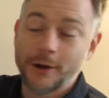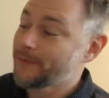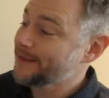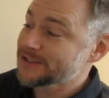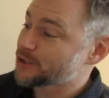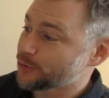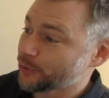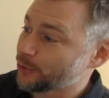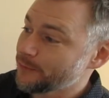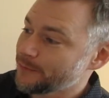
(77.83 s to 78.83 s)
Oh, that's
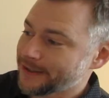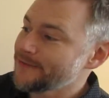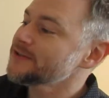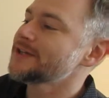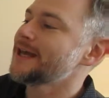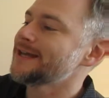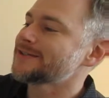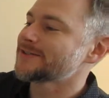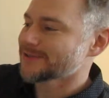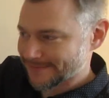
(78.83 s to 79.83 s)
true. But in this
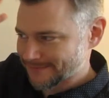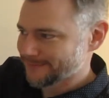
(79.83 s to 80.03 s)
case,